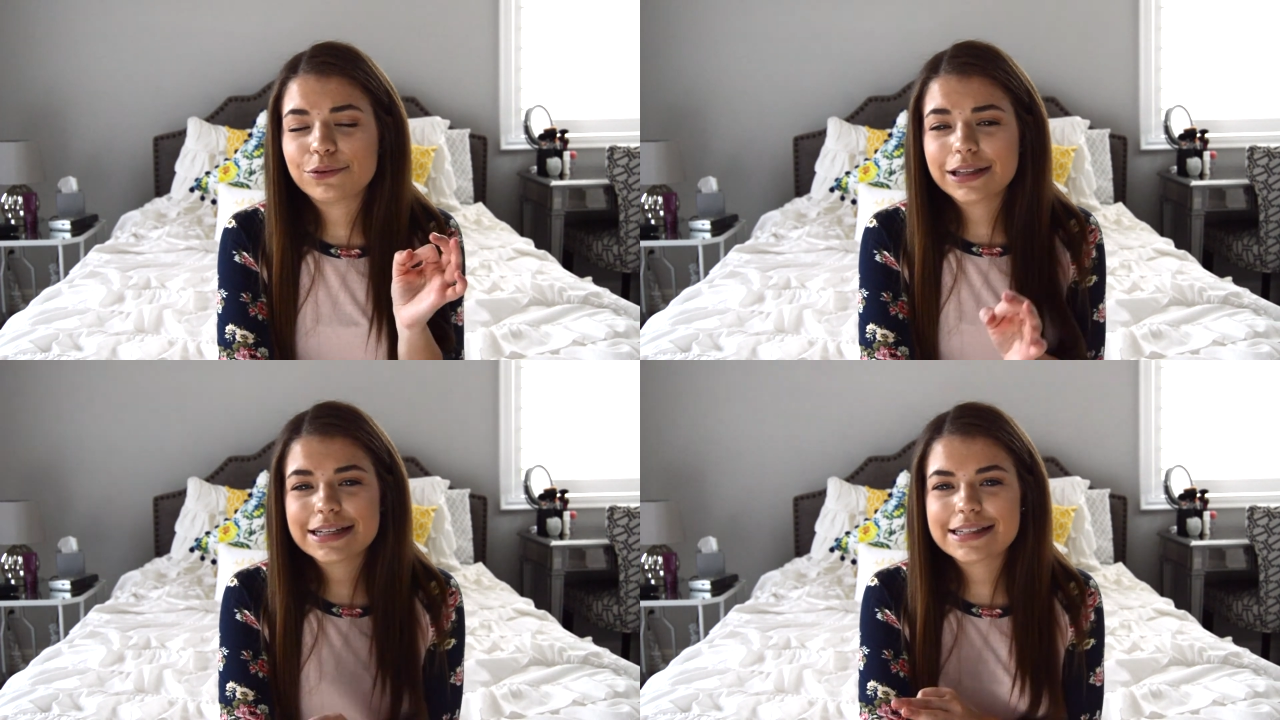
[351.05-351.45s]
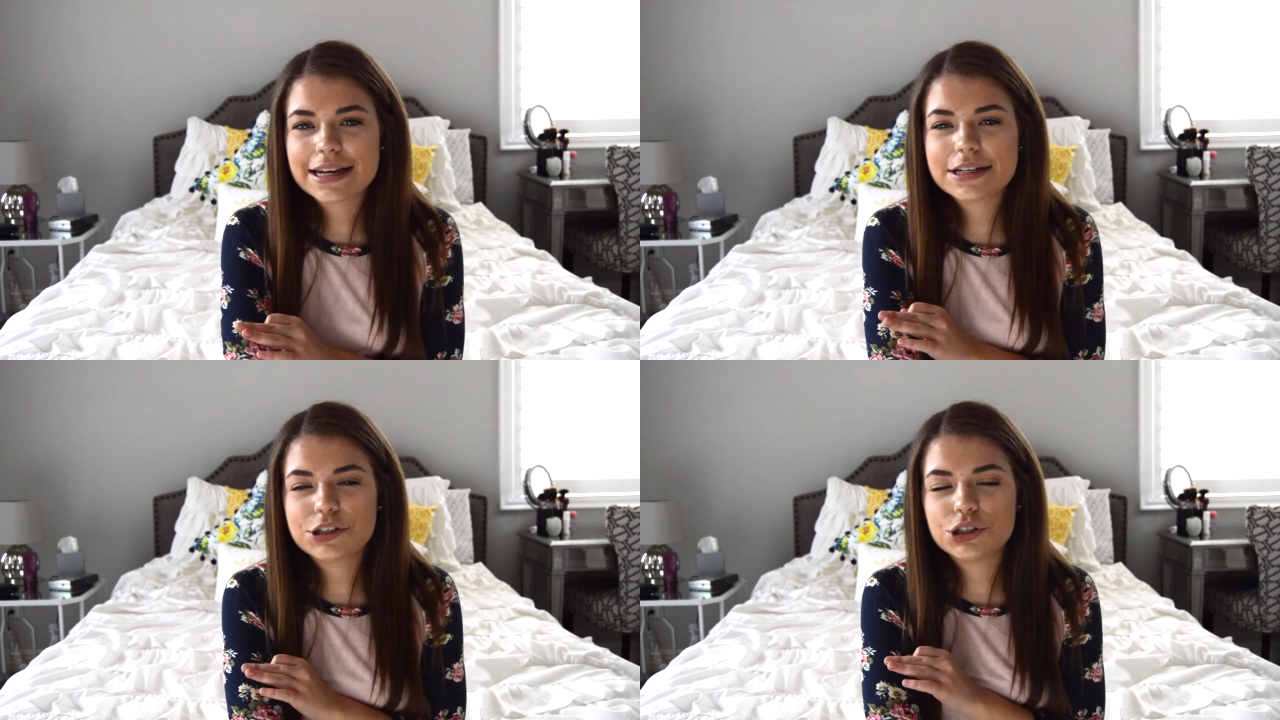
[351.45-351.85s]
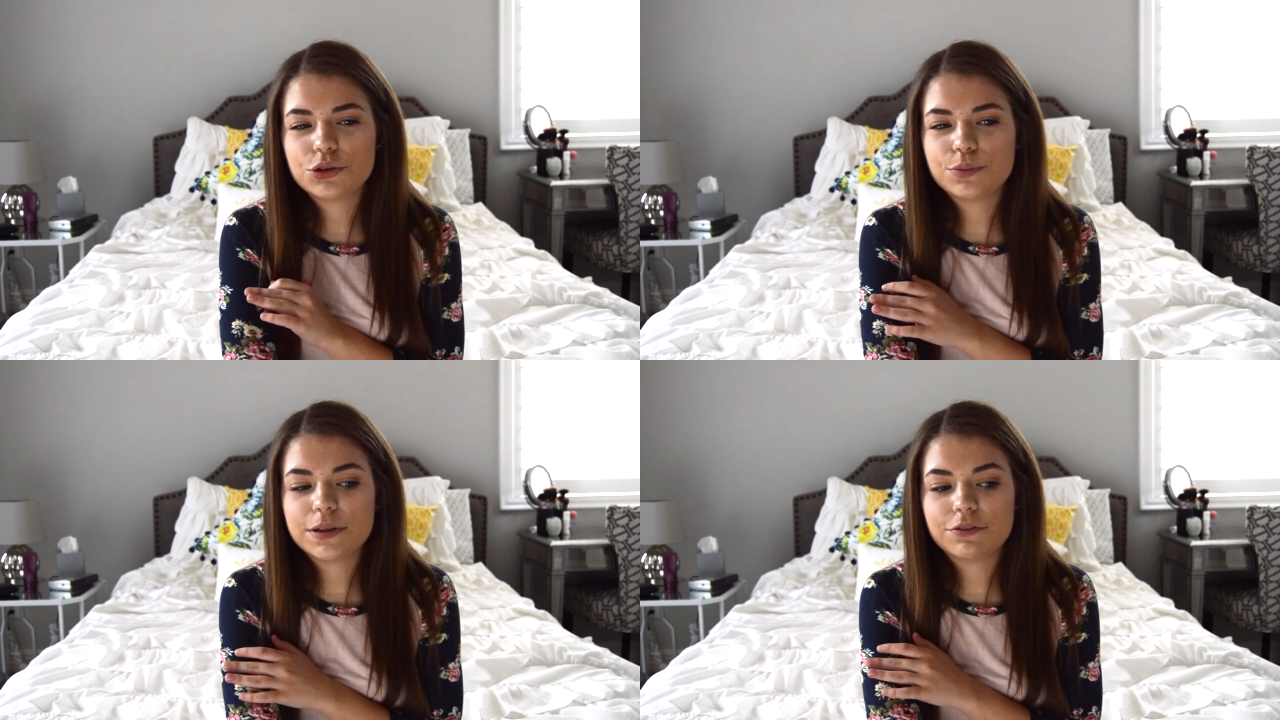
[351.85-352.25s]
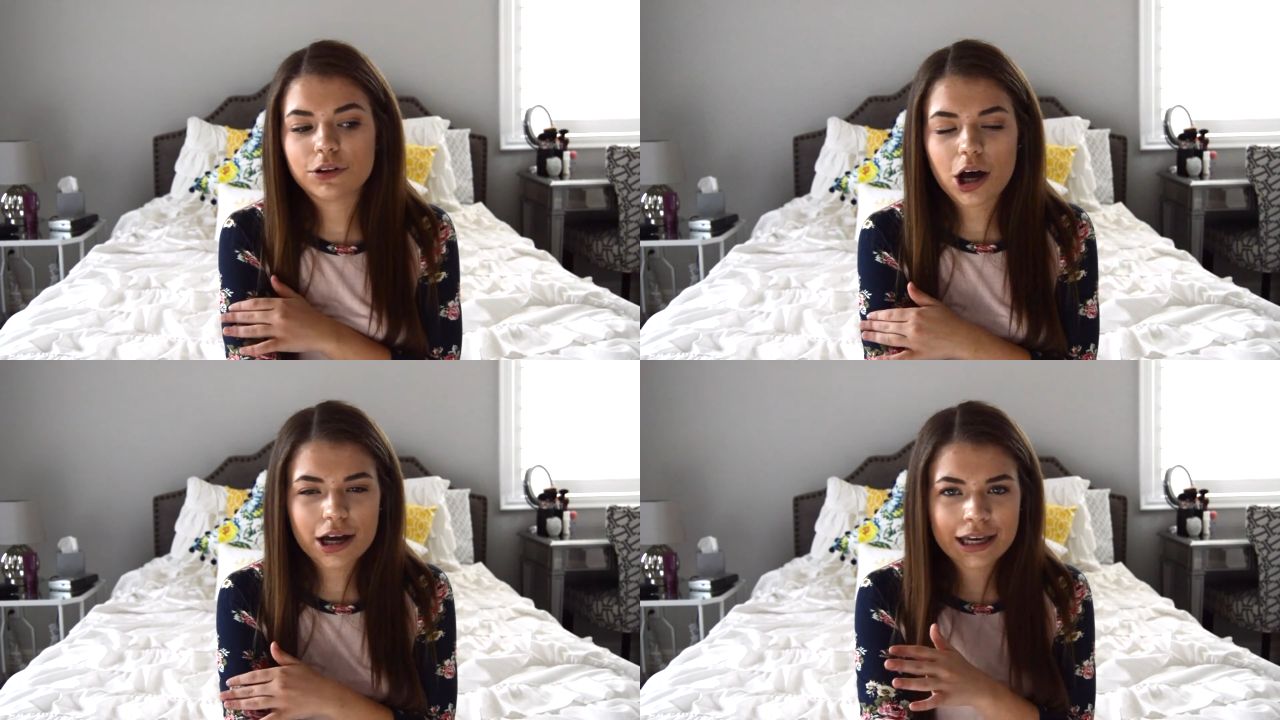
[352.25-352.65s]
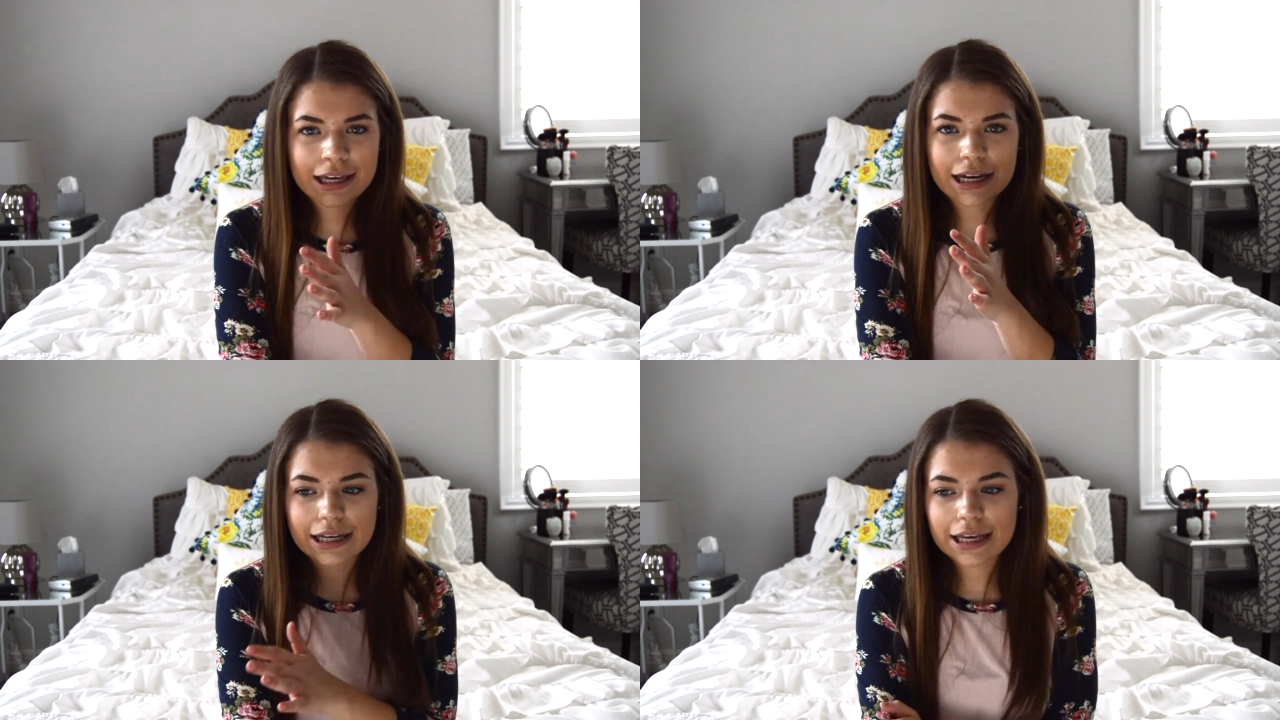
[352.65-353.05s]
Really excited to be vlogging
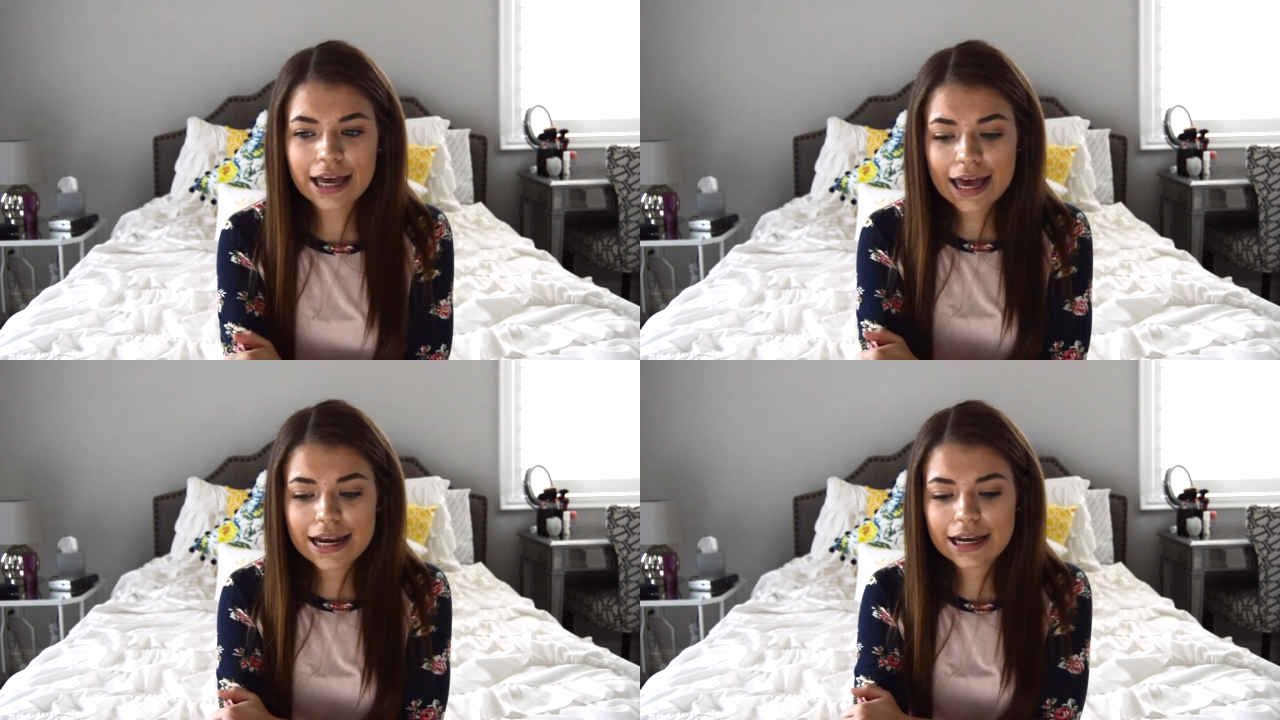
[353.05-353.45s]
again.